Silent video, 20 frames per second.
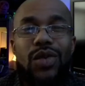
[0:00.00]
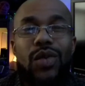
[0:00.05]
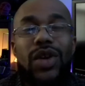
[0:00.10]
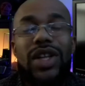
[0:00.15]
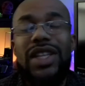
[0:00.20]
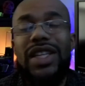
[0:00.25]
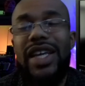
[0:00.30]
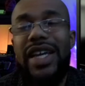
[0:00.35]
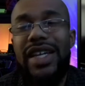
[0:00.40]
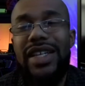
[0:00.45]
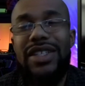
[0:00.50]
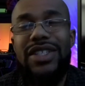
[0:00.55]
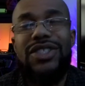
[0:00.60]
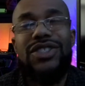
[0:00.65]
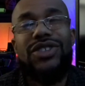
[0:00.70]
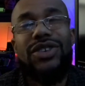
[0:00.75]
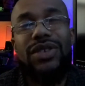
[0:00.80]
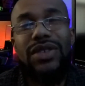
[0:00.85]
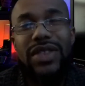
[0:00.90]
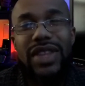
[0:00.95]
relate to
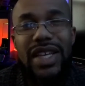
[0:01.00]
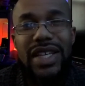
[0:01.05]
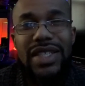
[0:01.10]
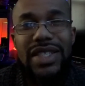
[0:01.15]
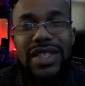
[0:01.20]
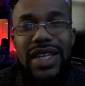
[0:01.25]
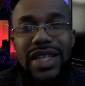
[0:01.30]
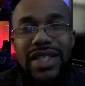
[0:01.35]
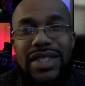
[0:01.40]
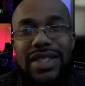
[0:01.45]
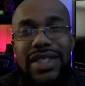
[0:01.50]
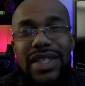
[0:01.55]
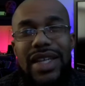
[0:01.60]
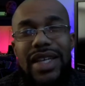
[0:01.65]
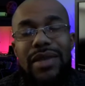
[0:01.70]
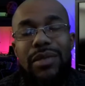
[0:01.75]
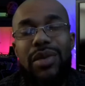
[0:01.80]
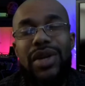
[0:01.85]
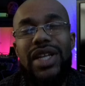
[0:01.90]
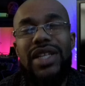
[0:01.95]
certain things they
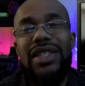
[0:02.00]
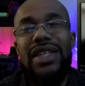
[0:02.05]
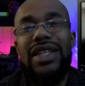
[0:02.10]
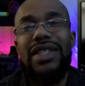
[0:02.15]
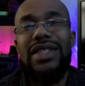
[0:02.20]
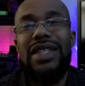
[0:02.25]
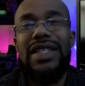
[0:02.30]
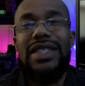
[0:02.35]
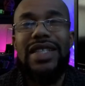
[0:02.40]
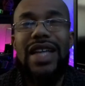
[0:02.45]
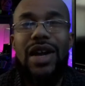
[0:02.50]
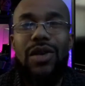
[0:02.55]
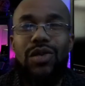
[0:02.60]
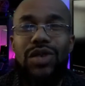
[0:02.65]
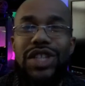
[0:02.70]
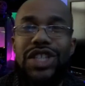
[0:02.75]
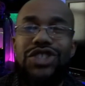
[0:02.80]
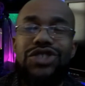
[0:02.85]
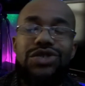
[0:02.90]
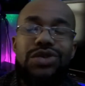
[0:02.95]
see, but it's not
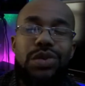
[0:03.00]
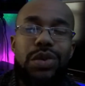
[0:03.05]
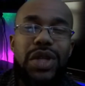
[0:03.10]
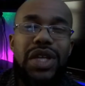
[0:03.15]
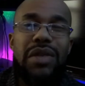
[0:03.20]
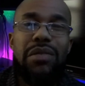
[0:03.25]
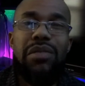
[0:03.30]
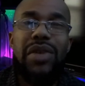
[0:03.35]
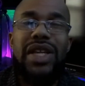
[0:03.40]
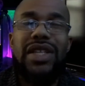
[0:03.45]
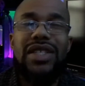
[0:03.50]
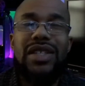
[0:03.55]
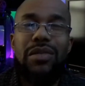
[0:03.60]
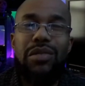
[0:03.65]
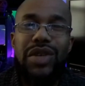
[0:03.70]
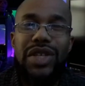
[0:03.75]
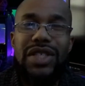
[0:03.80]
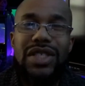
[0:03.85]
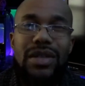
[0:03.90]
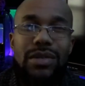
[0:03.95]
really truly meant to
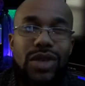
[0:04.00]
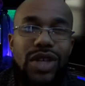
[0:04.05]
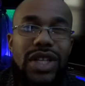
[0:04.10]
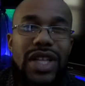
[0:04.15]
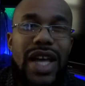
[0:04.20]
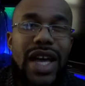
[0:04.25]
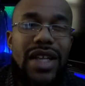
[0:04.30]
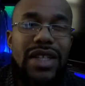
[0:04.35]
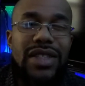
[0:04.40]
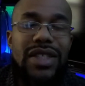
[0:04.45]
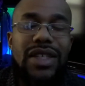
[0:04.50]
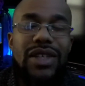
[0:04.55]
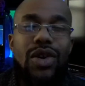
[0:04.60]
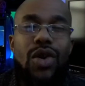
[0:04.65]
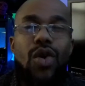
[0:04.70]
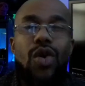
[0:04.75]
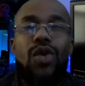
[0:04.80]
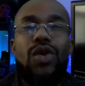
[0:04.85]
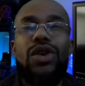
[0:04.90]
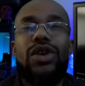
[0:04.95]
be some classic
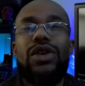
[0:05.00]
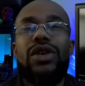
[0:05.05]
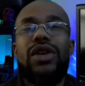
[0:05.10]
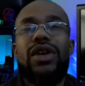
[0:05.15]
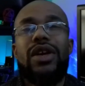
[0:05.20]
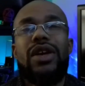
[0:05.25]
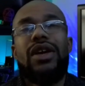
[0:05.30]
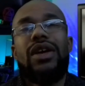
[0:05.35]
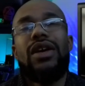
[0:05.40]
horror